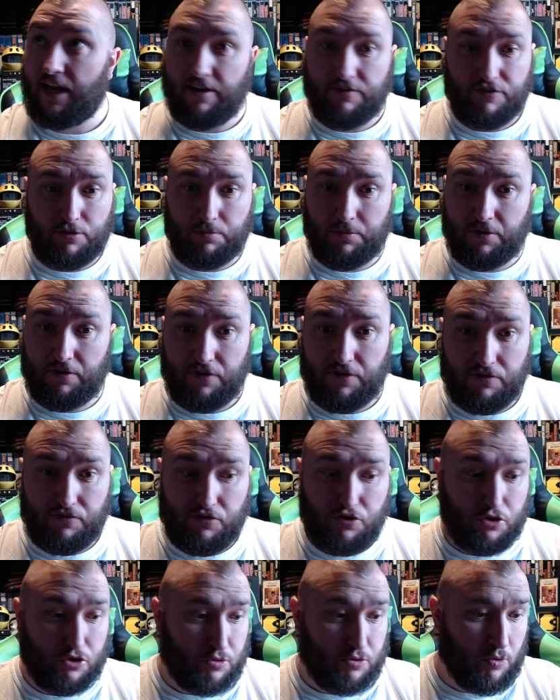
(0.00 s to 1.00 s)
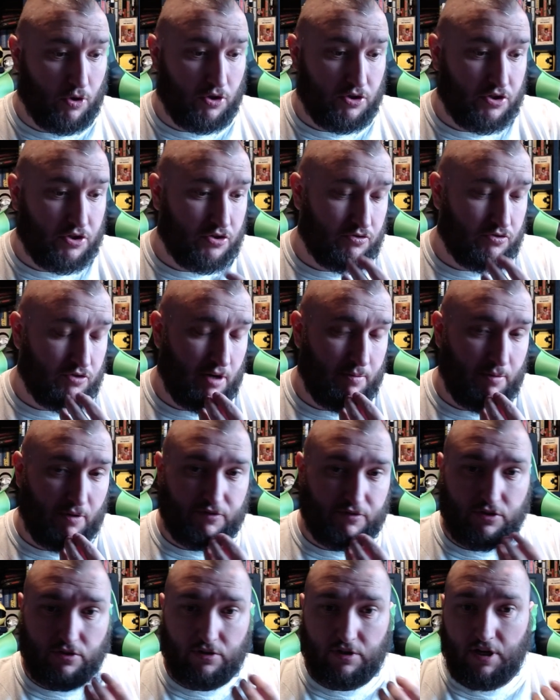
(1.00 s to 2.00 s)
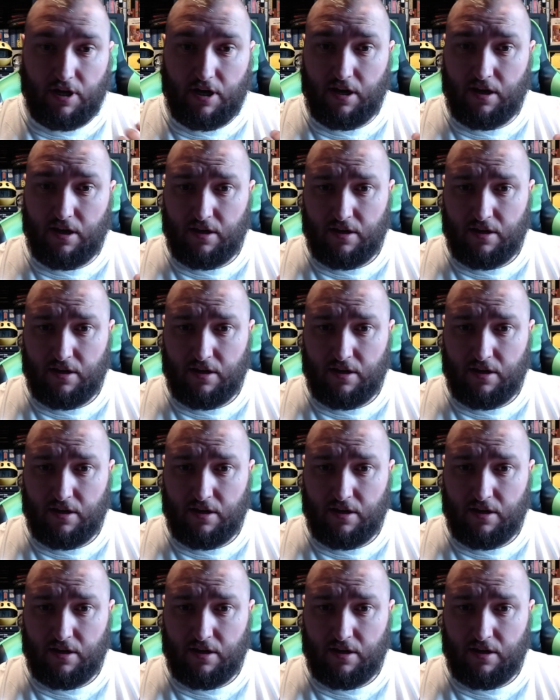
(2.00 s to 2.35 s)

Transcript: if some of you just watched the stream, I've done